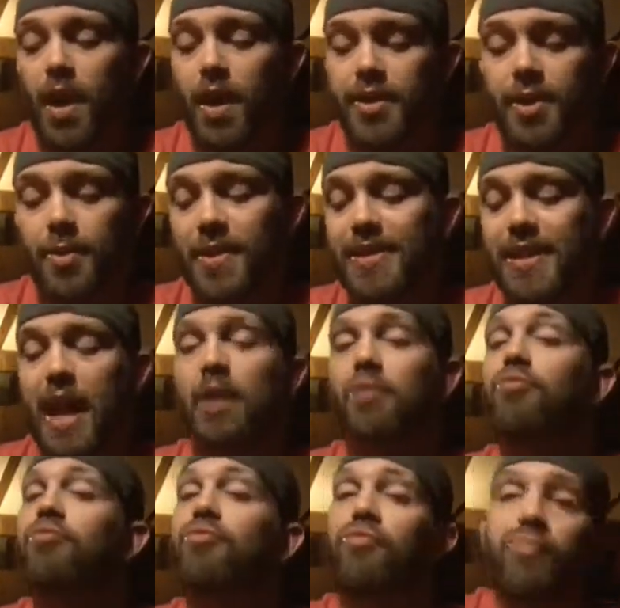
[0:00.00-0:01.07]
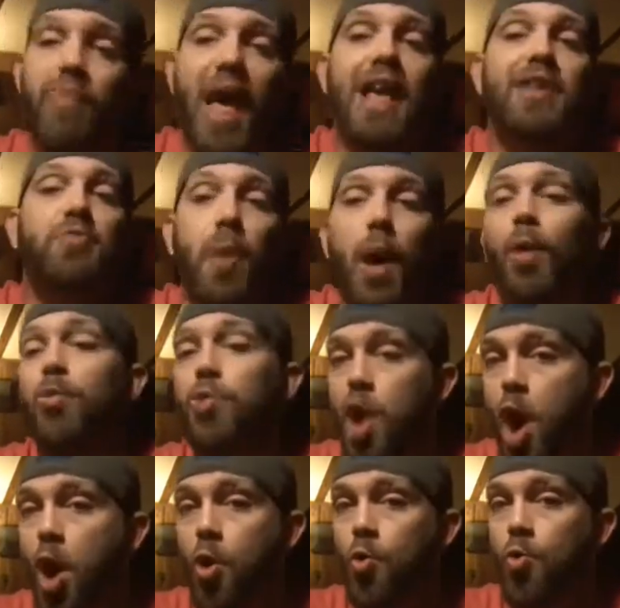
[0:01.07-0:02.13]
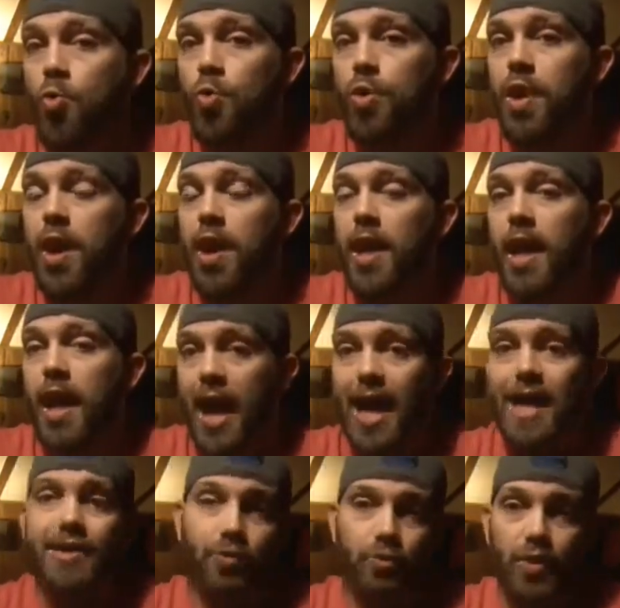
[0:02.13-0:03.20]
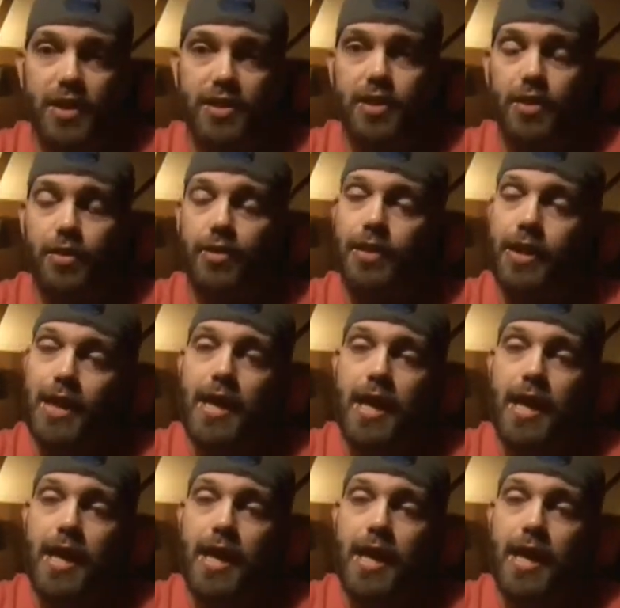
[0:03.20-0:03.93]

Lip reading: So he's not as well known as a wrestler.